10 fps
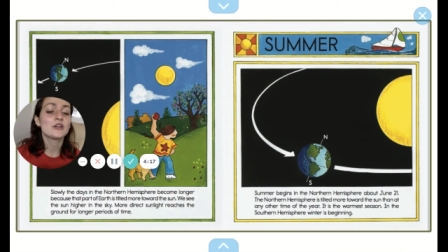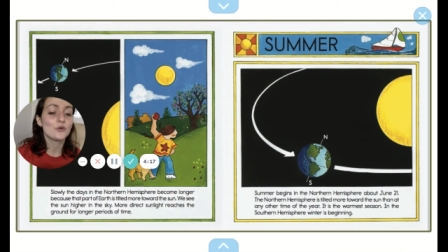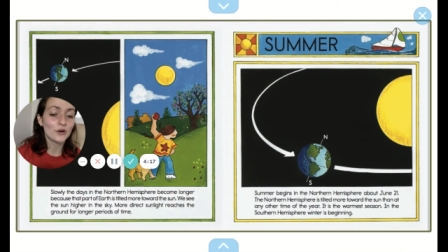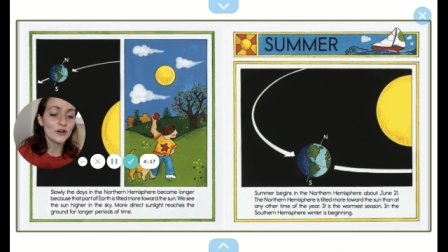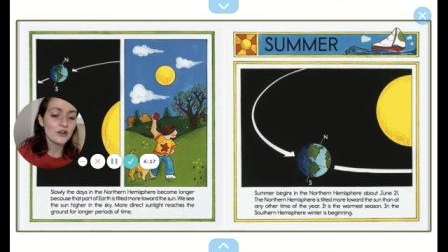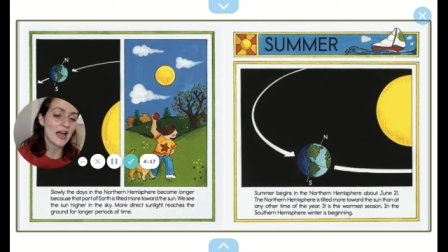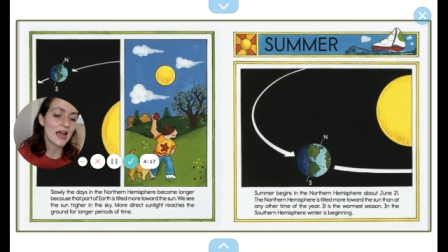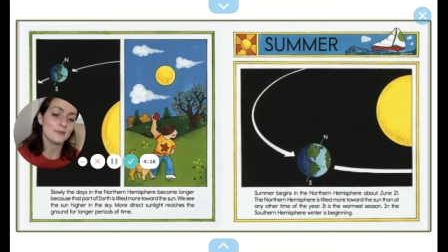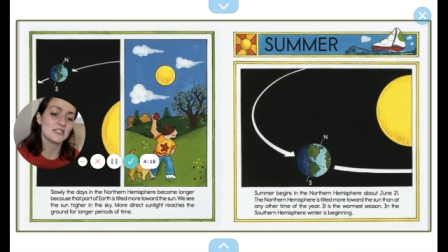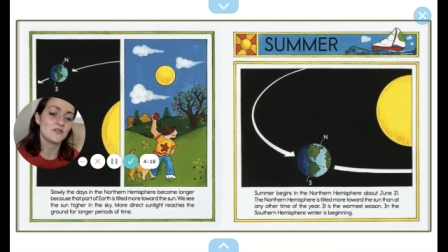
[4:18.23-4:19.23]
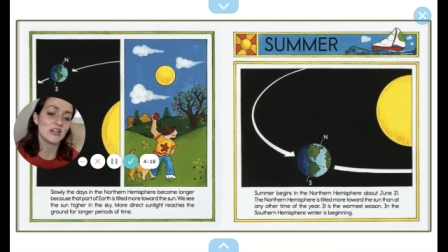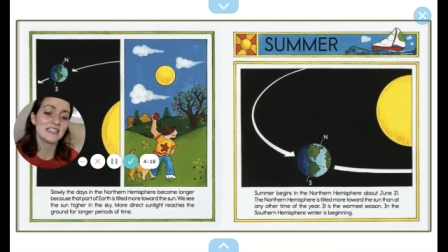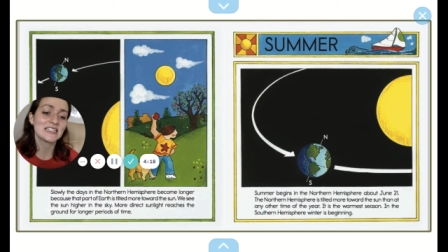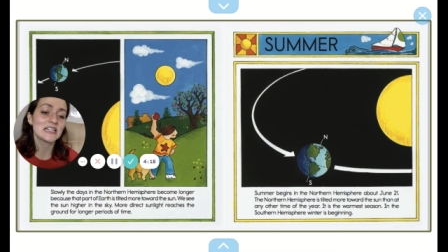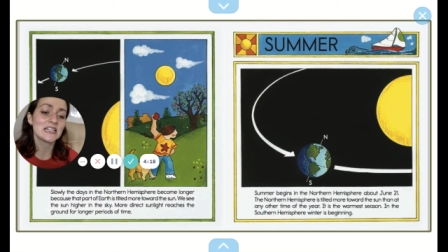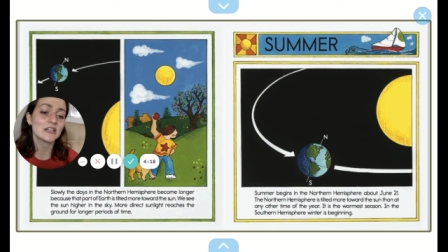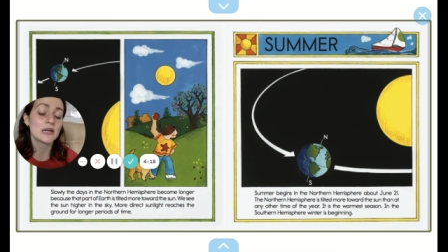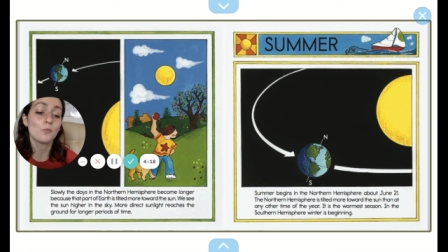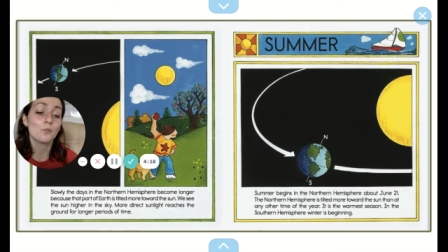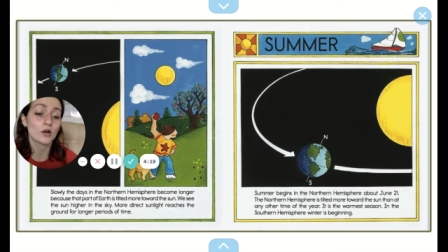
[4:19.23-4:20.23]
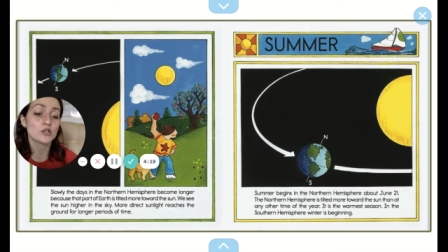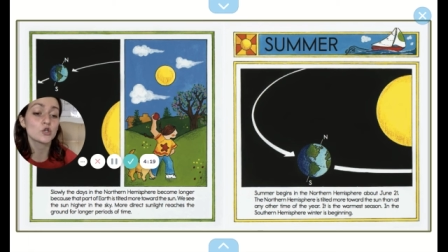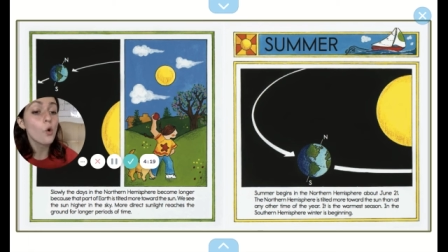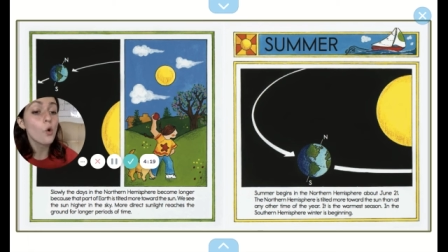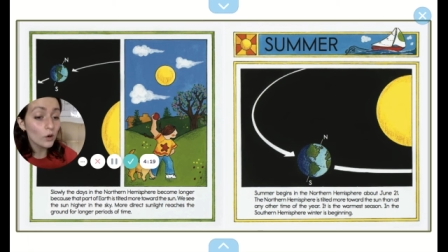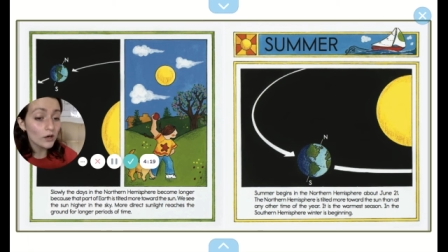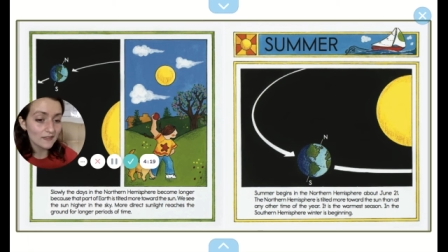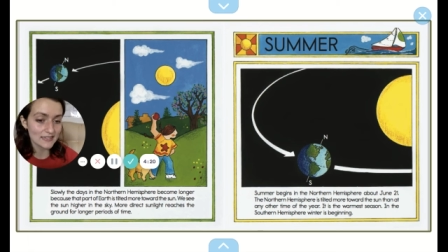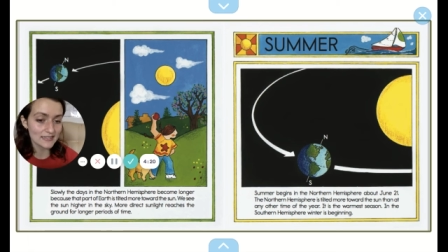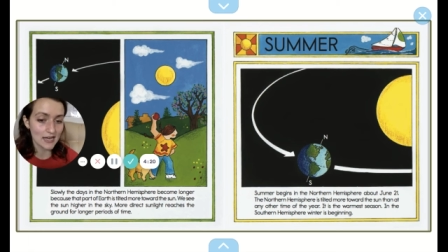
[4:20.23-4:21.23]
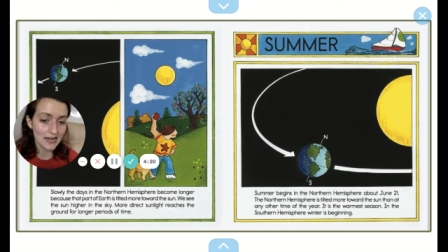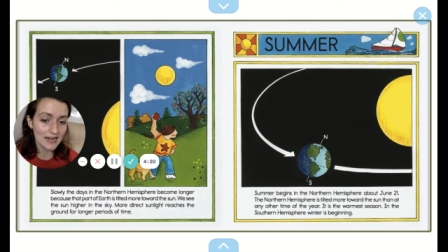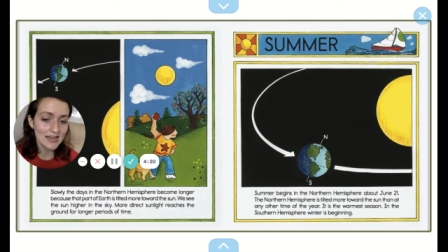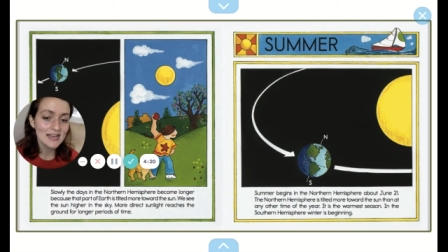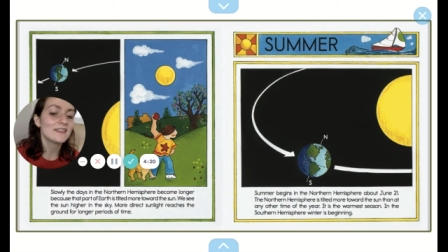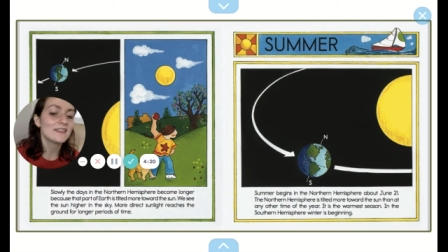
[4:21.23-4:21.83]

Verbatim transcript: The Northern Hemisphere is tilted more toward the sun